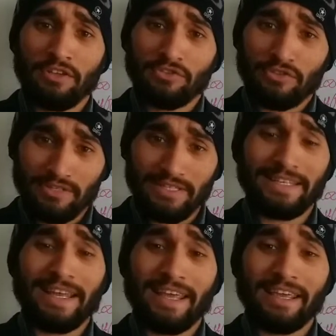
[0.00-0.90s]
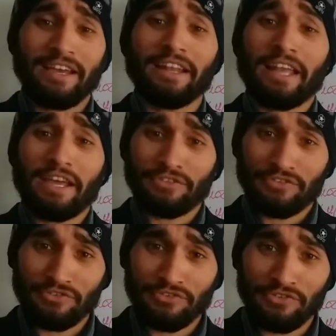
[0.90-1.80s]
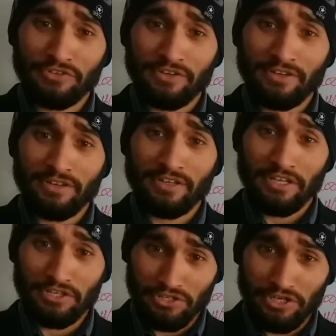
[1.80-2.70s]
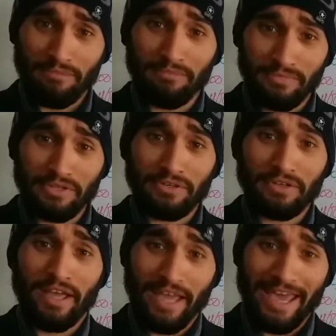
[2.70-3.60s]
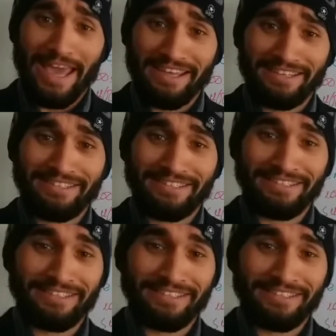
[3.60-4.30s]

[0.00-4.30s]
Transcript: So today, let's jump ahead.